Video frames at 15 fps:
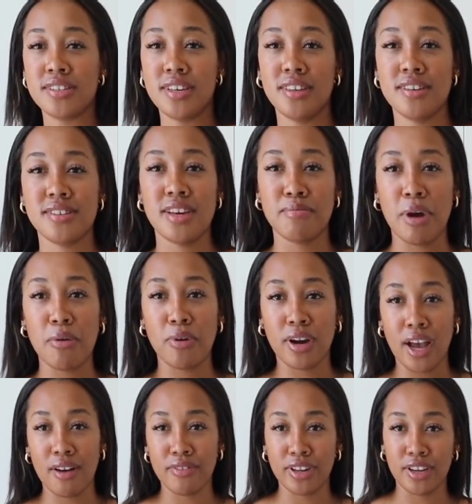see this in my
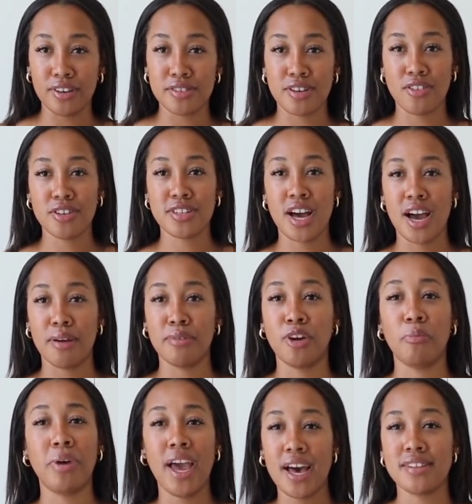workout videos all the time. You're
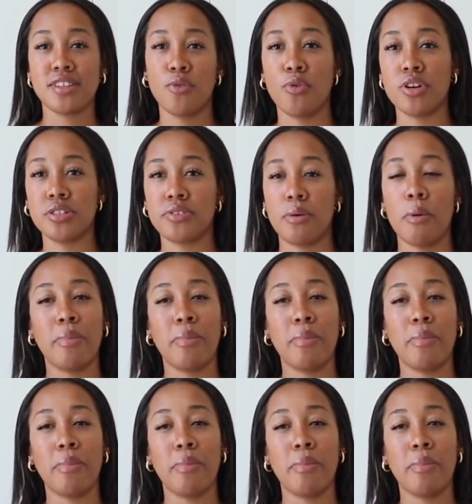gonna be asking where it's from.